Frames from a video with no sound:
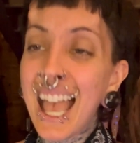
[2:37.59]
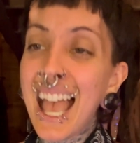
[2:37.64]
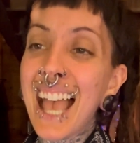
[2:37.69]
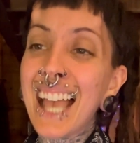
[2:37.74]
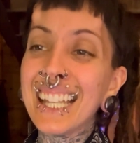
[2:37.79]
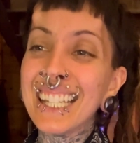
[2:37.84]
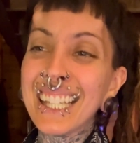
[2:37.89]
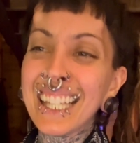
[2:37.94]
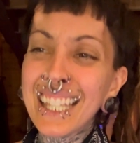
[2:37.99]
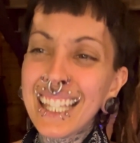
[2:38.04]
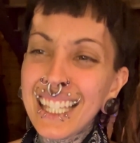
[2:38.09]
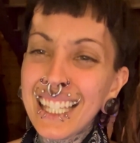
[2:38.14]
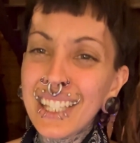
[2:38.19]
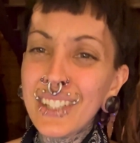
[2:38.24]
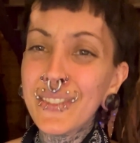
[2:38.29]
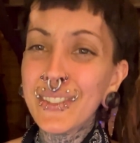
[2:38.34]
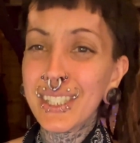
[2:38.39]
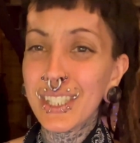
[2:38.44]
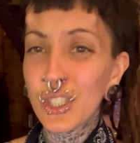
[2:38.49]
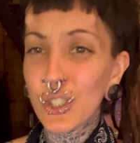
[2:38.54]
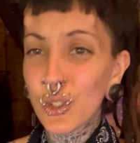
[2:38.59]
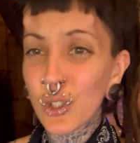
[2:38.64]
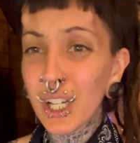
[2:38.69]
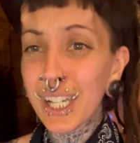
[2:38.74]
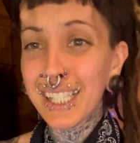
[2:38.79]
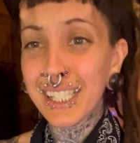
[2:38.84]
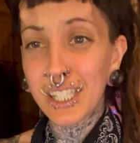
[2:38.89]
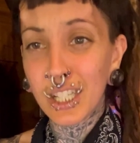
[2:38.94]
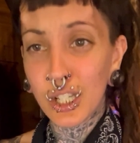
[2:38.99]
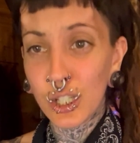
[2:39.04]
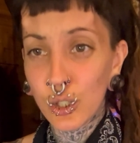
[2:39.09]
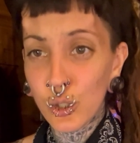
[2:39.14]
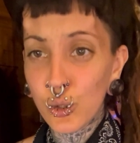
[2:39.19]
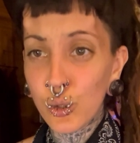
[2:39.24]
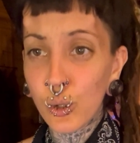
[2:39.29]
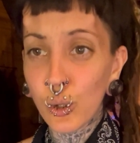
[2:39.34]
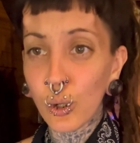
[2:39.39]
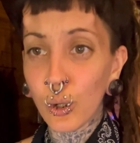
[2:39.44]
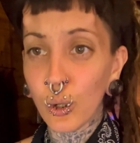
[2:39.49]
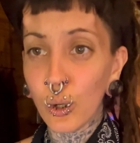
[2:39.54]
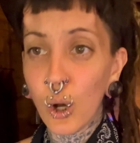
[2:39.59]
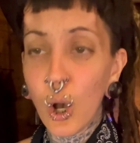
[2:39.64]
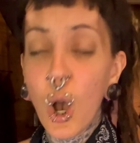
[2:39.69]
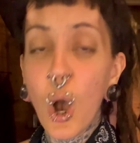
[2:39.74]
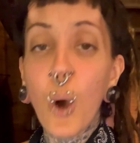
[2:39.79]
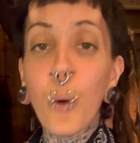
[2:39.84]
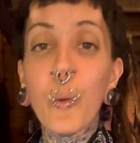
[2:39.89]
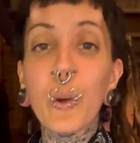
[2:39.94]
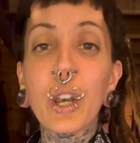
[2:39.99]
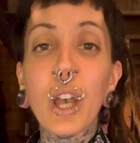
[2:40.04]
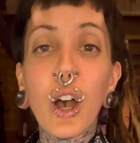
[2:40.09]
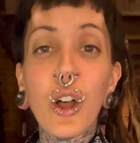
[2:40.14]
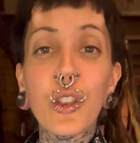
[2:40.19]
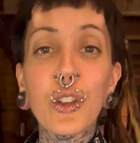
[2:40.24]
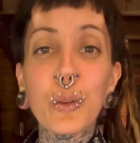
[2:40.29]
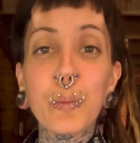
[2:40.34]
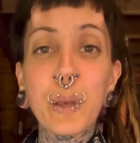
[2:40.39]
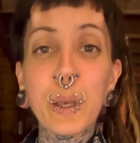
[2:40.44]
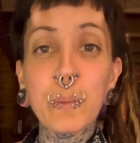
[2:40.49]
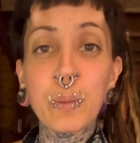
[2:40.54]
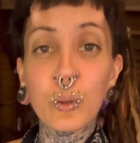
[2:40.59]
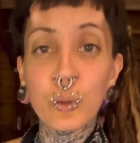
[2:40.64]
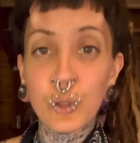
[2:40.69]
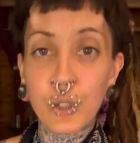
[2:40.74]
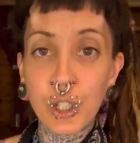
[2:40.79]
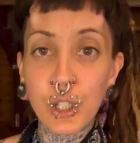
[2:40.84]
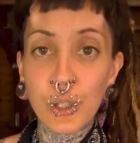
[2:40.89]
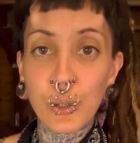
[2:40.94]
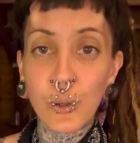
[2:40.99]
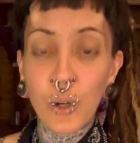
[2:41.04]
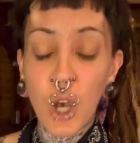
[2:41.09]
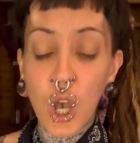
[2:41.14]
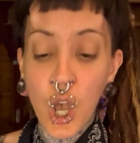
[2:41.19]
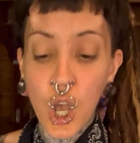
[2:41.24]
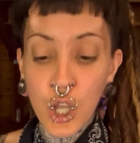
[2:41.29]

and even trying to control what other people do